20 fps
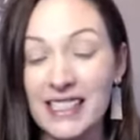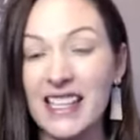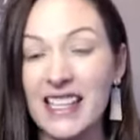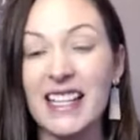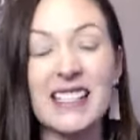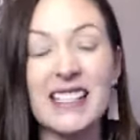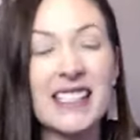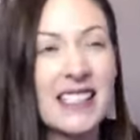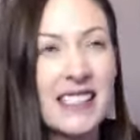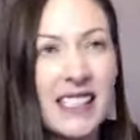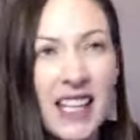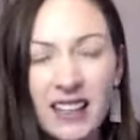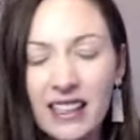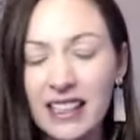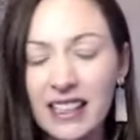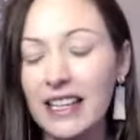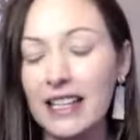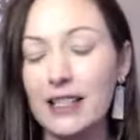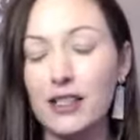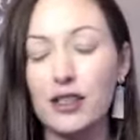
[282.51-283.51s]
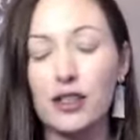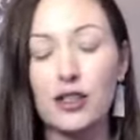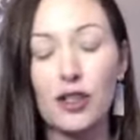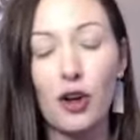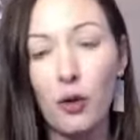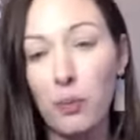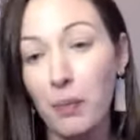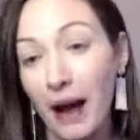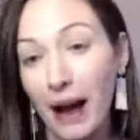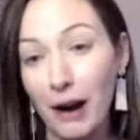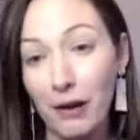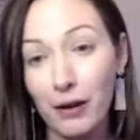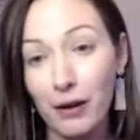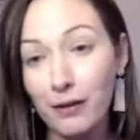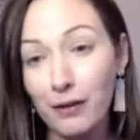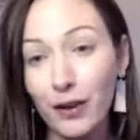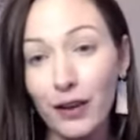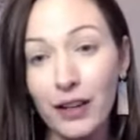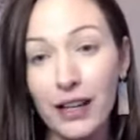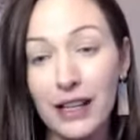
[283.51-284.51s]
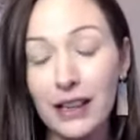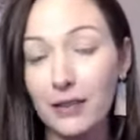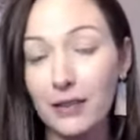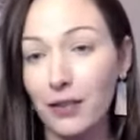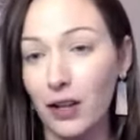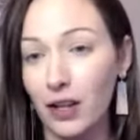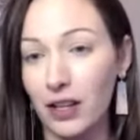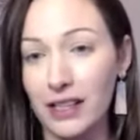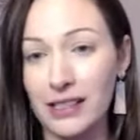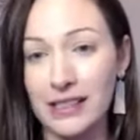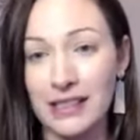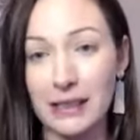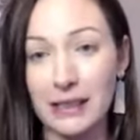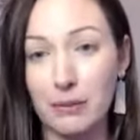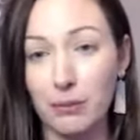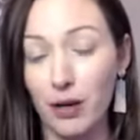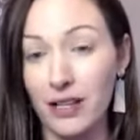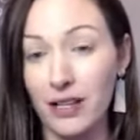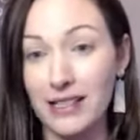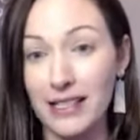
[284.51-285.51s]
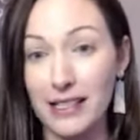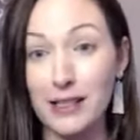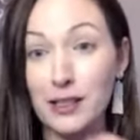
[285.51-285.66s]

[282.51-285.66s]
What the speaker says: That sucking is so powerful in the falling asleep process.